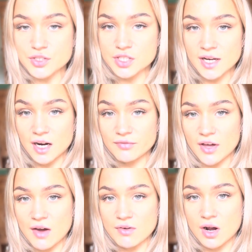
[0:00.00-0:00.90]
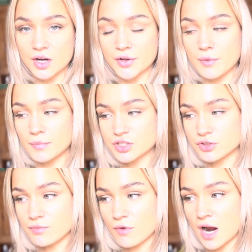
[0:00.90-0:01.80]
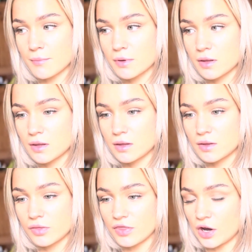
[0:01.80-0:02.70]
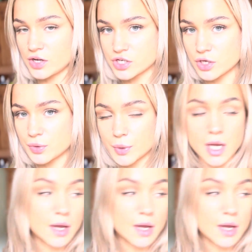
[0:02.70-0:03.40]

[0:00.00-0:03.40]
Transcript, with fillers: usually have the avocado and mushroom wrap that I do,